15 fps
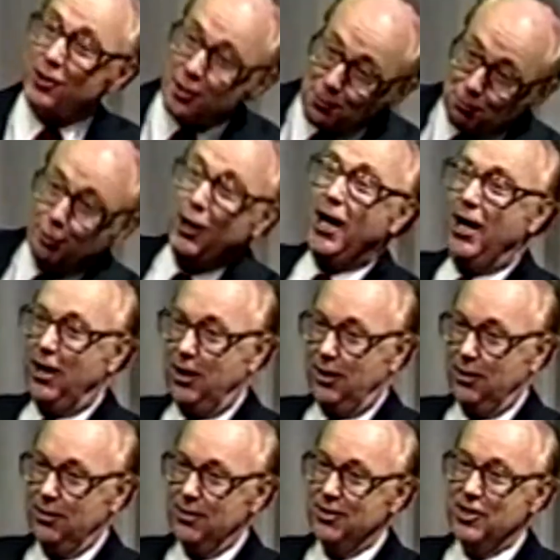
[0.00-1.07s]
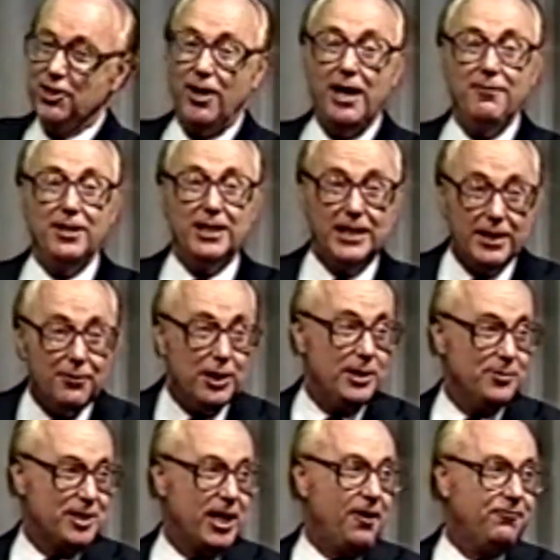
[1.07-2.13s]
To prayer. So having given
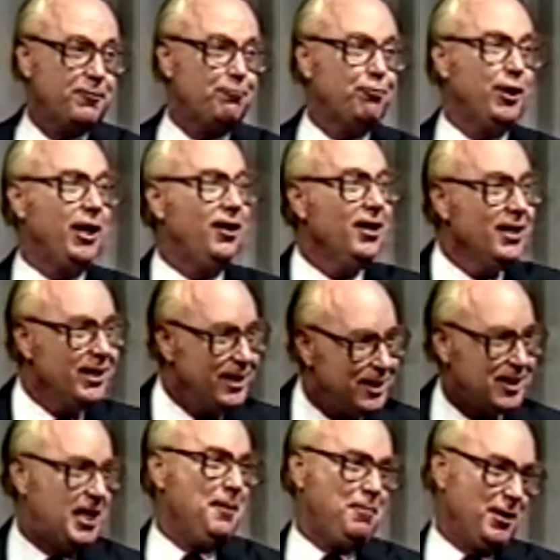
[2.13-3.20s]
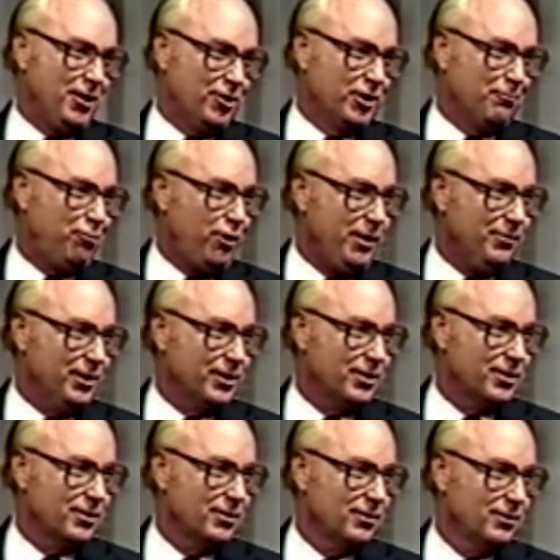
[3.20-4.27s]
himself to prayer, he's keeping those
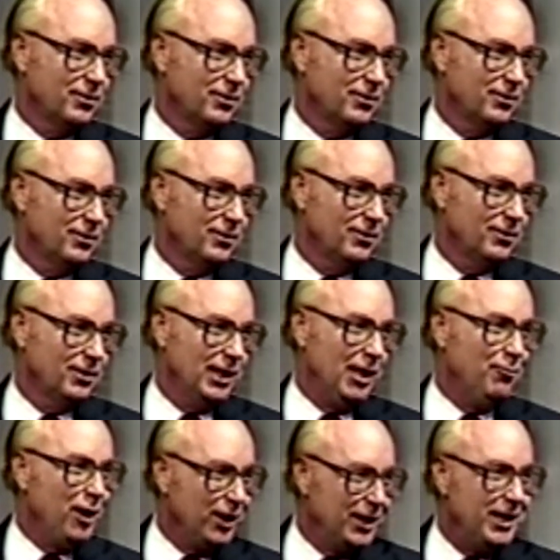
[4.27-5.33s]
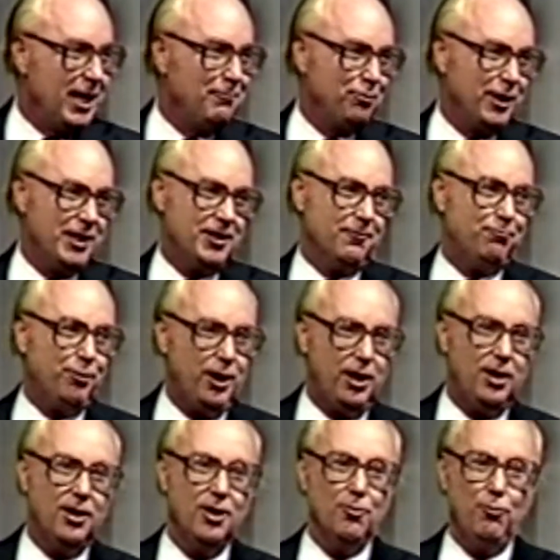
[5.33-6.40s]
appointments. And while in that place of
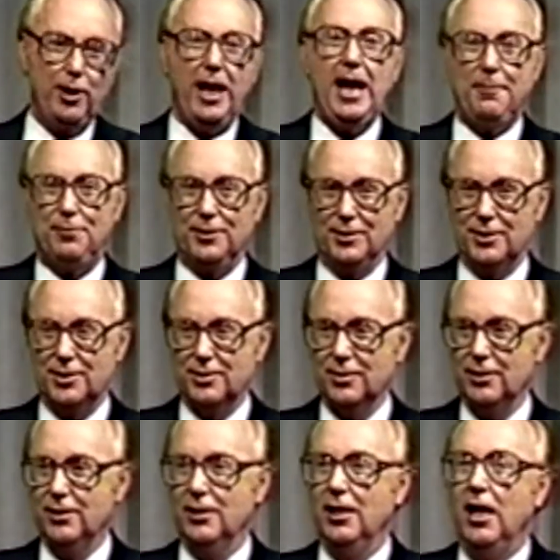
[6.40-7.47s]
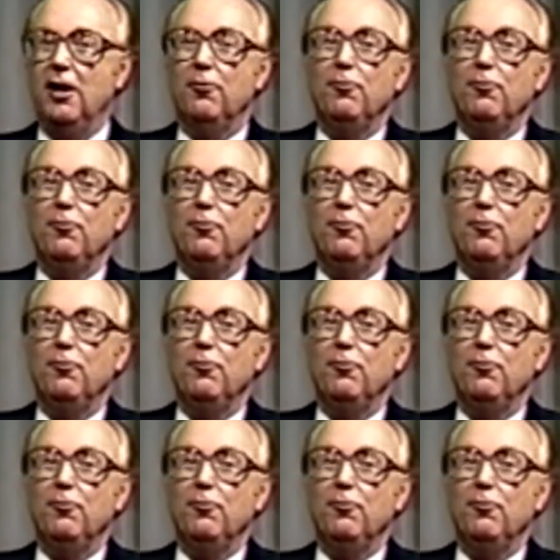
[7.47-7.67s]
prayer, what happens? A